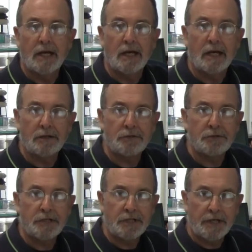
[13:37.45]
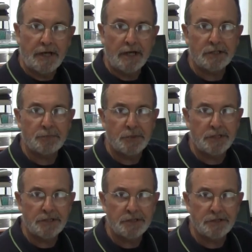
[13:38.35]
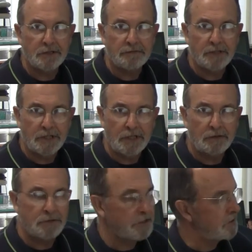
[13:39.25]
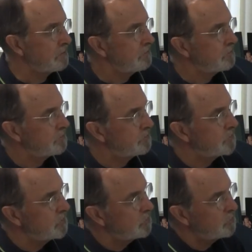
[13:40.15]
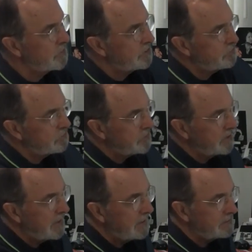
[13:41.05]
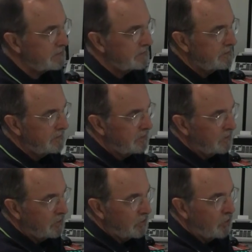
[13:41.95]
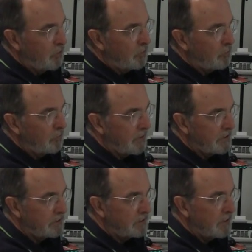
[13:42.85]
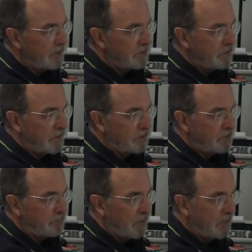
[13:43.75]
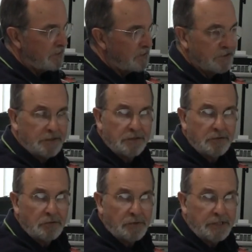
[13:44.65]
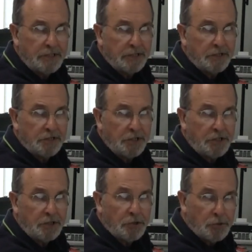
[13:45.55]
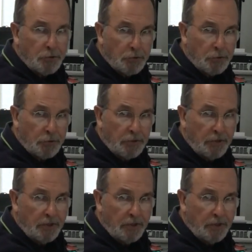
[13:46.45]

under the cash basis of accounting, we do not recognize expense when it is incurred.